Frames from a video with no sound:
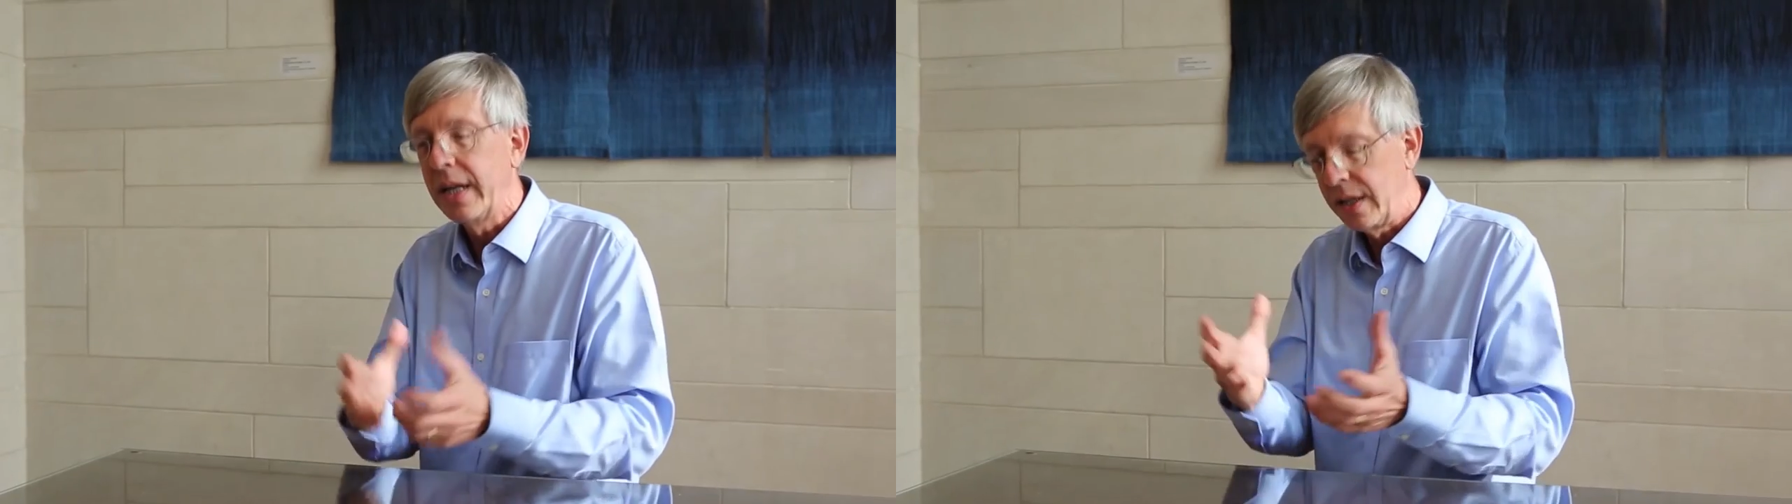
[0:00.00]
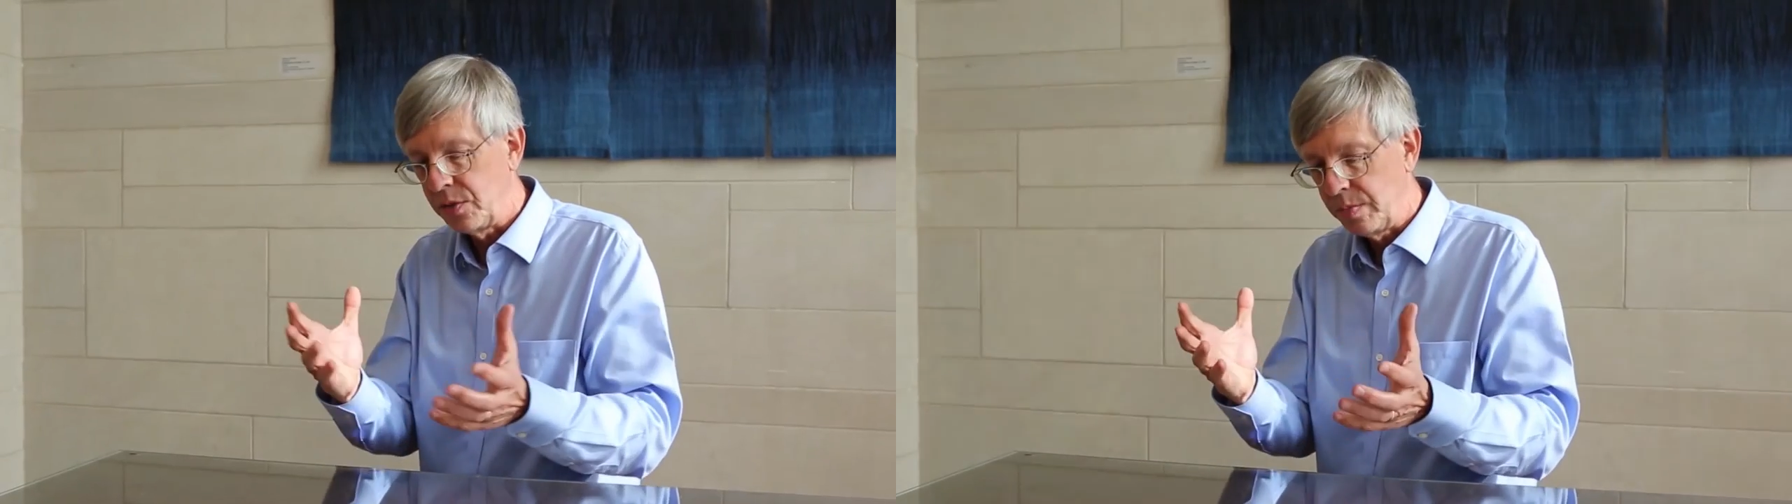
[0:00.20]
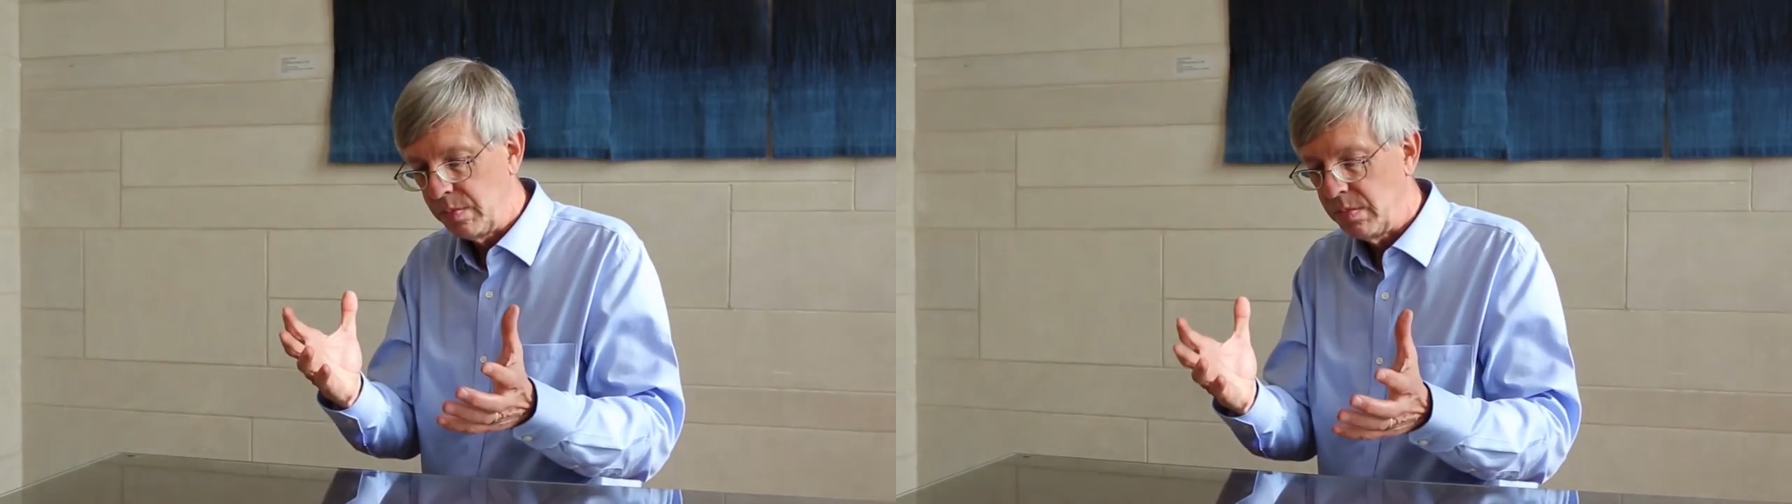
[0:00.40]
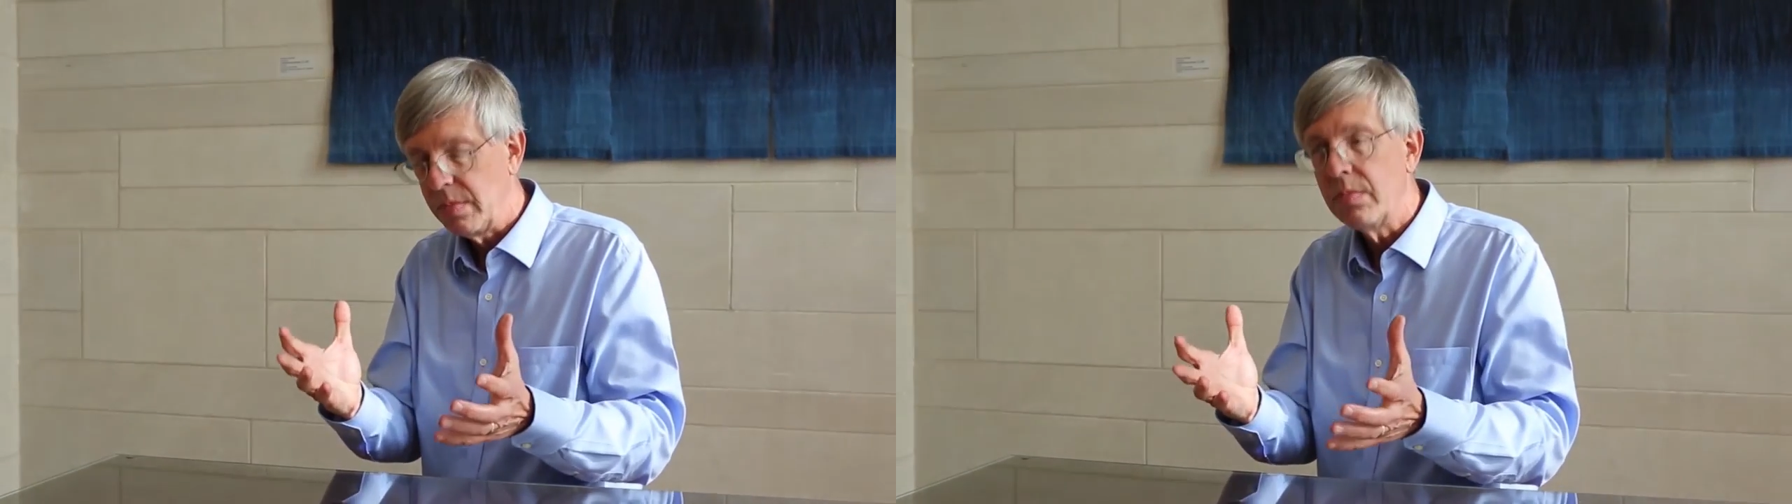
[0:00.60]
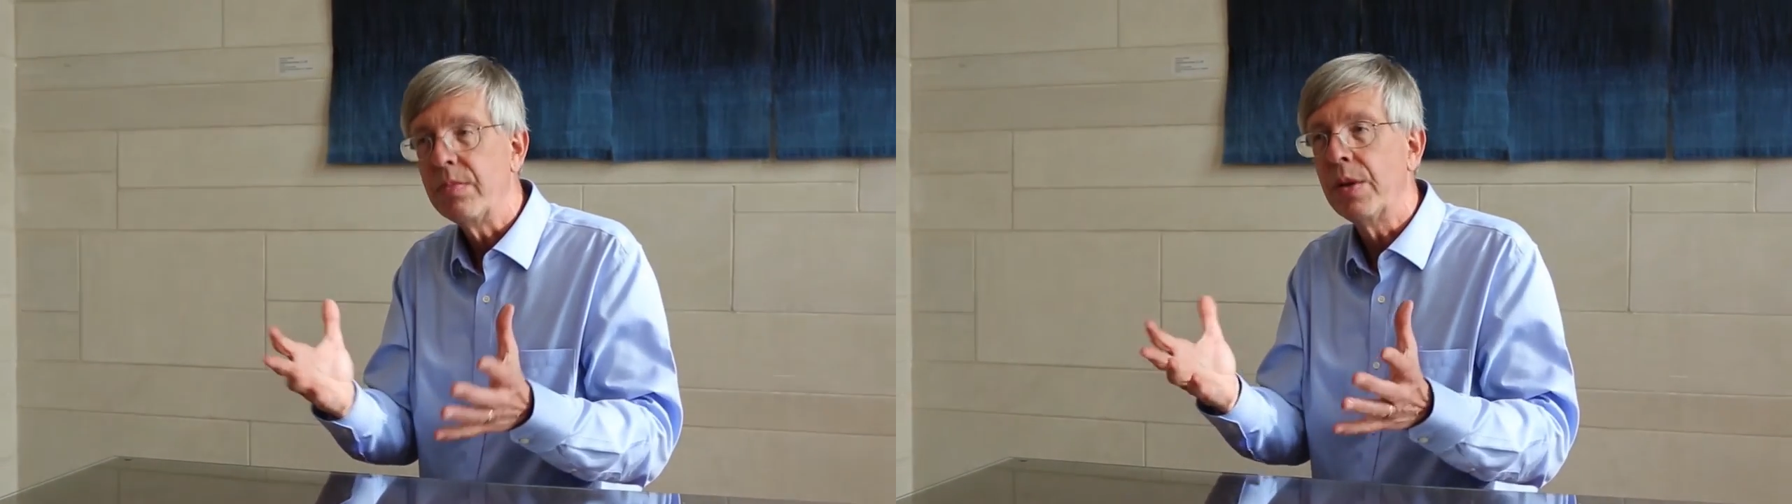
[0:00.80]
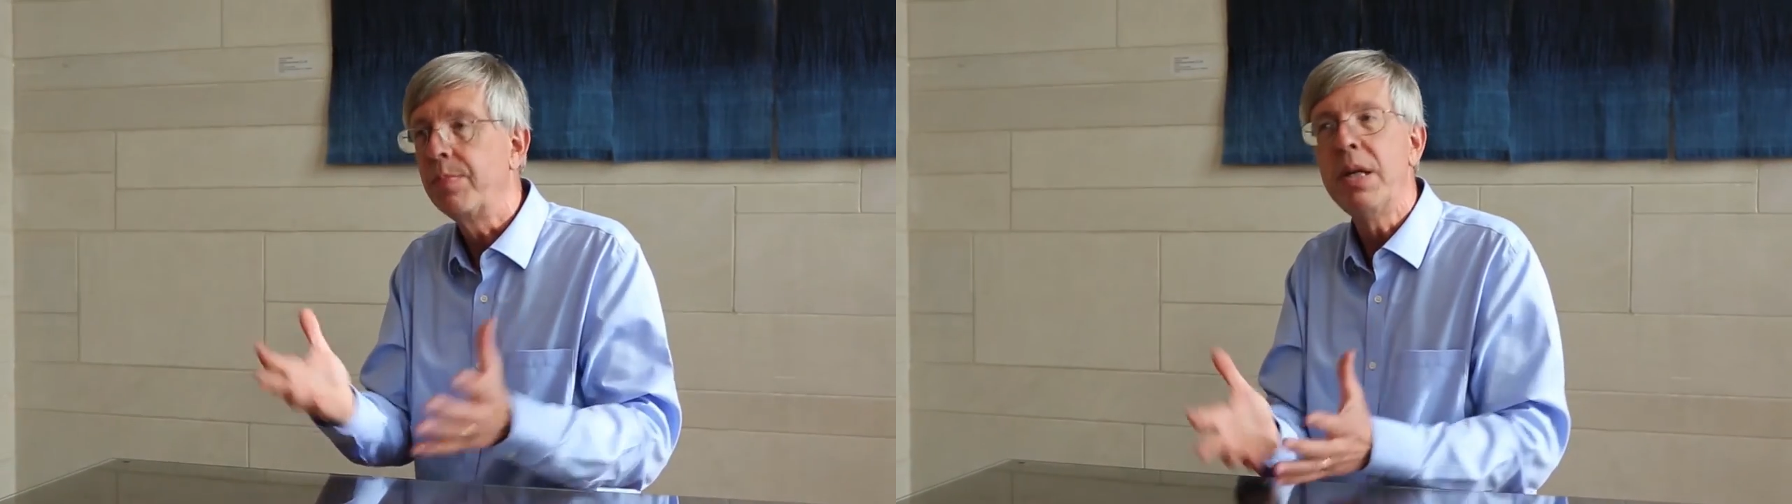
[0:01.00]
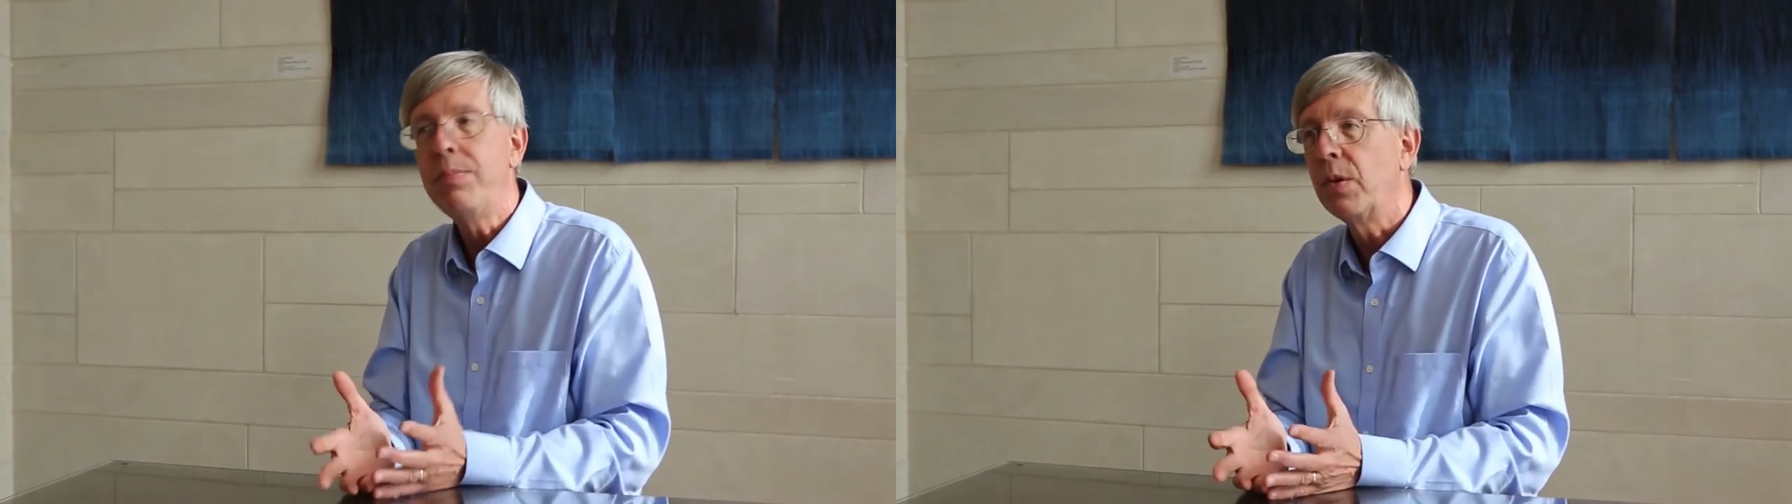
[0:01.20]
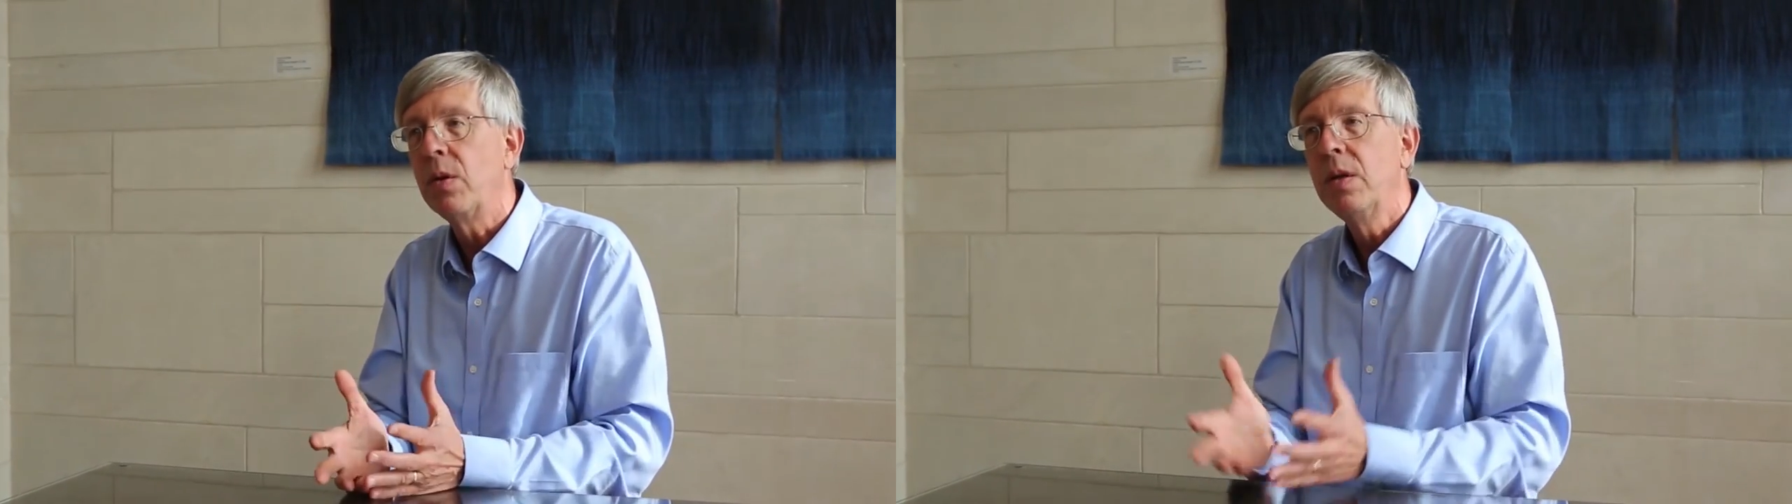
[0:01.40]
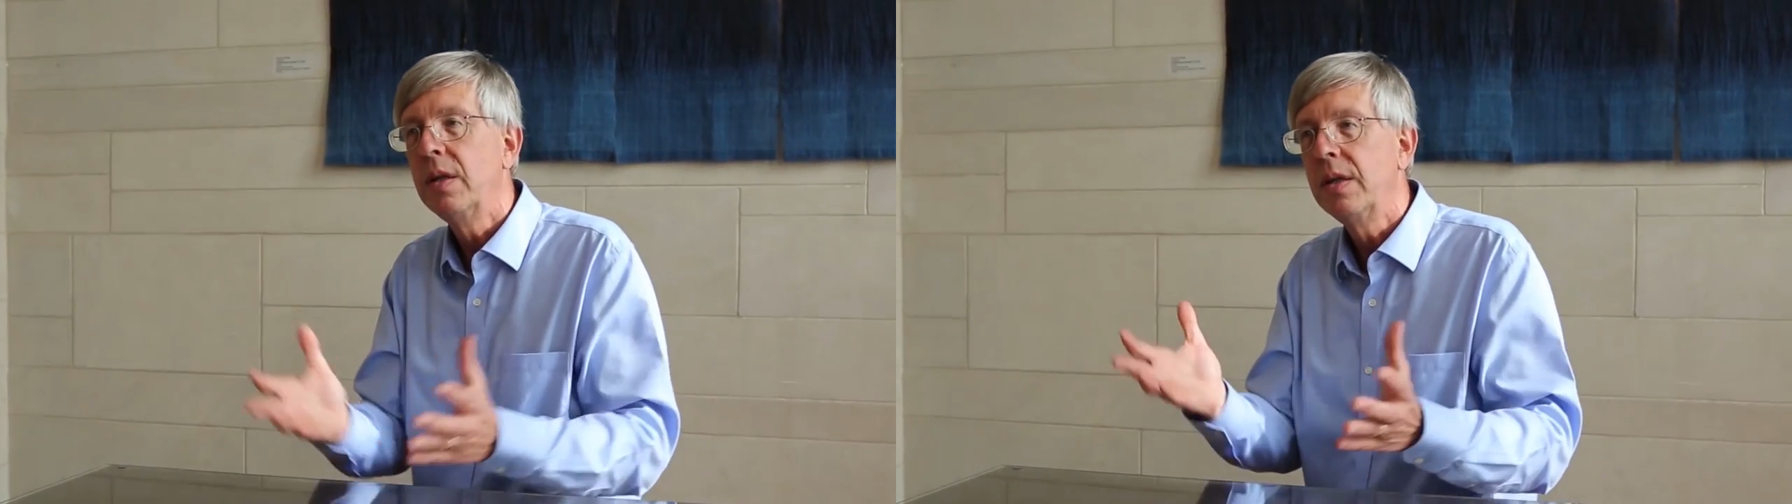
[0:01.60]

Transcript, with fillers: has the people,